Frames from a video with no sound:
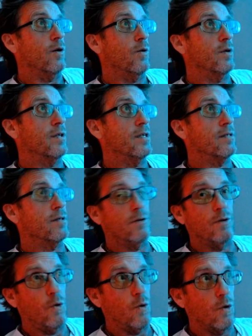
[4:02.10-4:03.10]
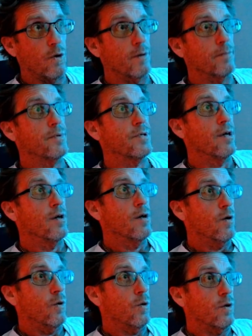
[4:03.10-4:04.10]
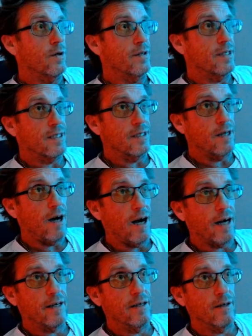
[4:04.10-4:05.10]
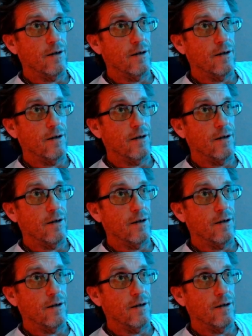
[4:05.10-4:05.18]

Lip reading: or these little orbs, or this dock,